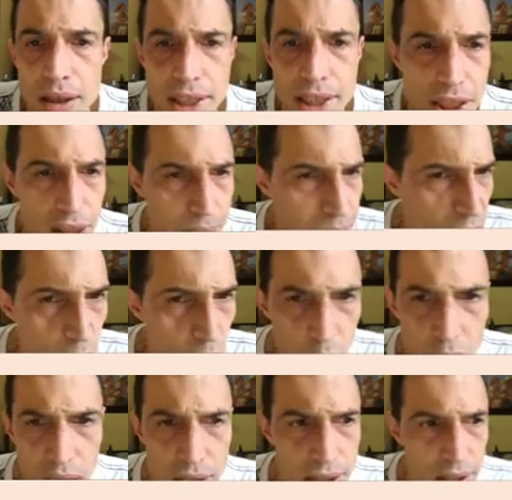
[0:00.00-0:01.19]
The chapter
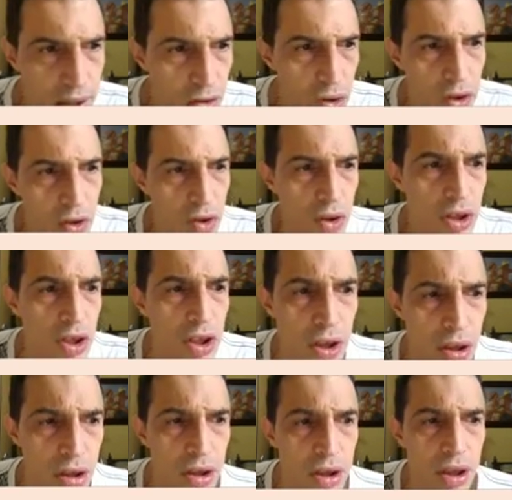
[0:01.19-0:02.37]
1, the
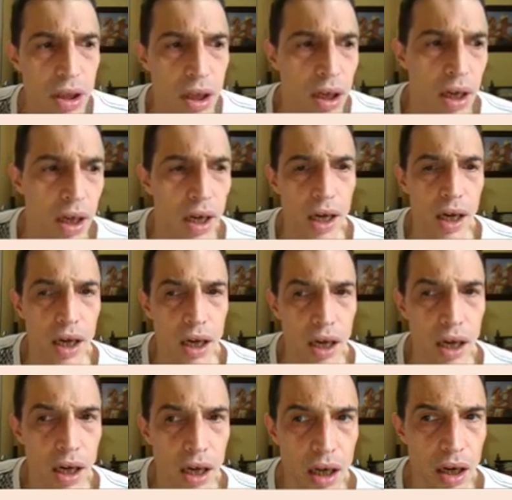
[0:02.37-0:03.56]
introduction.
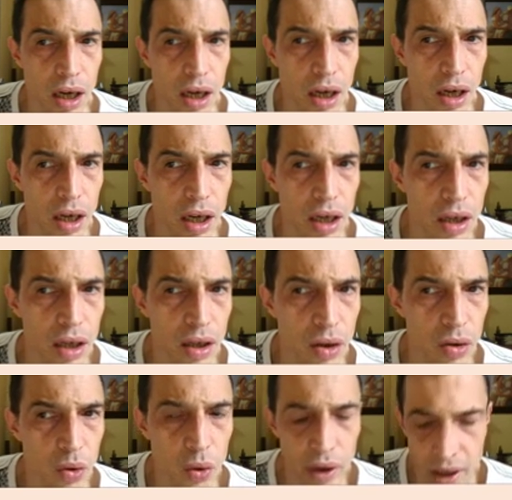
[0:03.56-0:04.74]
Uh,
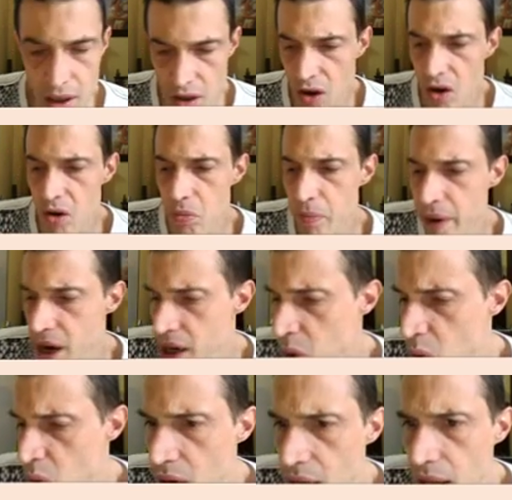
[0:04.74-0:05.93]
we know very
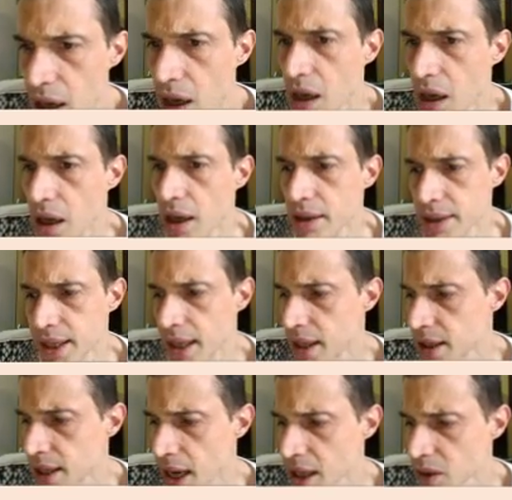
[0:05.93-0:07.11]
well
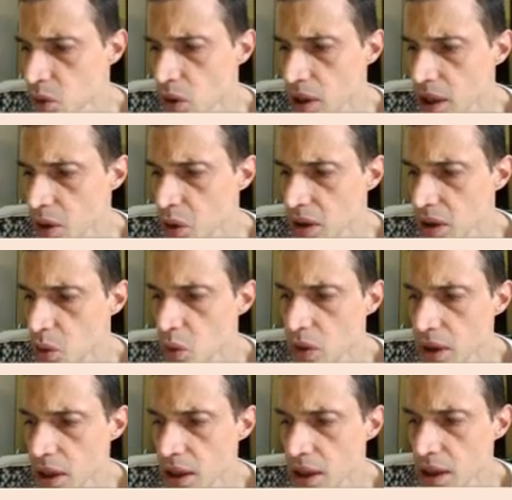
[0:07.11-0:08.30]
that actually
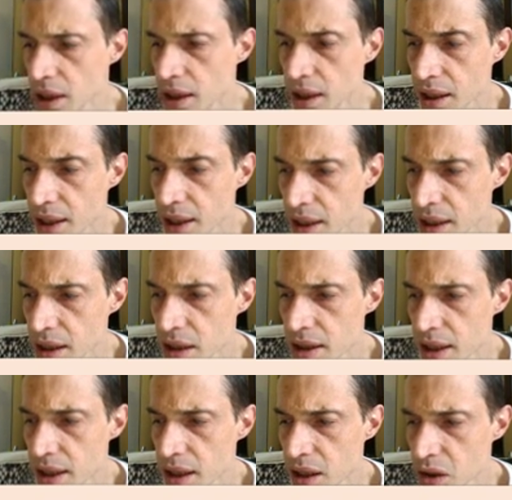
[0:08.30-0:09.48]
we need
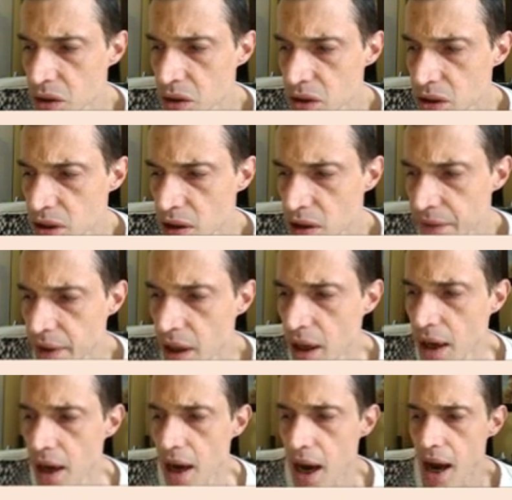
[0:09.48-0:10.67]
the use of
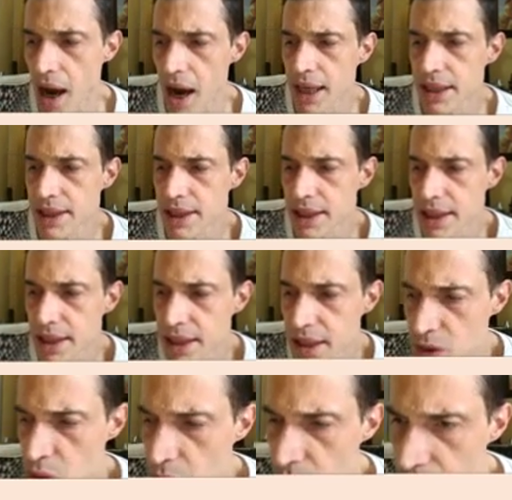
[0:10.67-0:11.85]

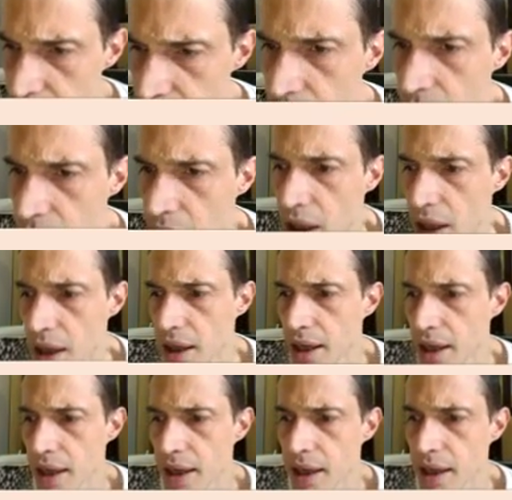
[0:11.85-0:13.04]
ICT tools
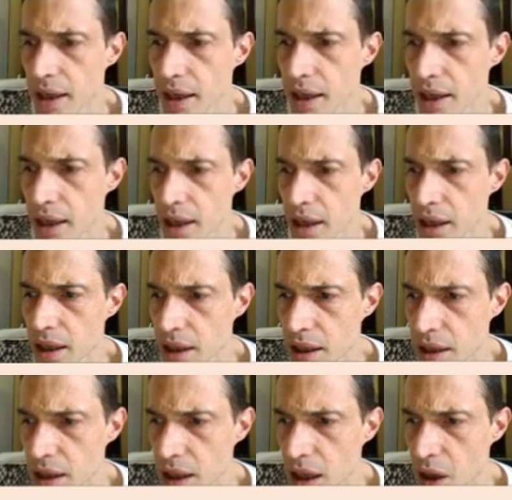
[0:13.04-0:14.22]

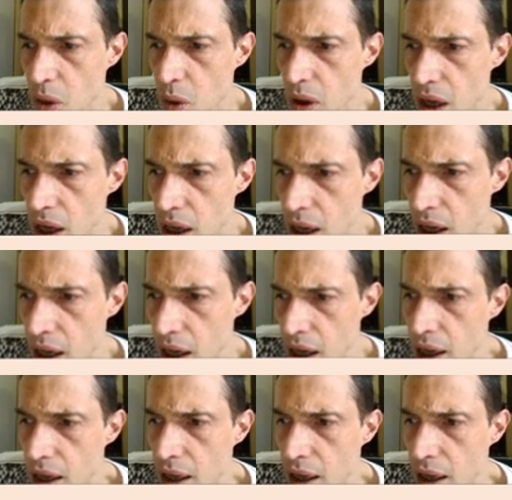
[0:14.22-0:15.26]
in our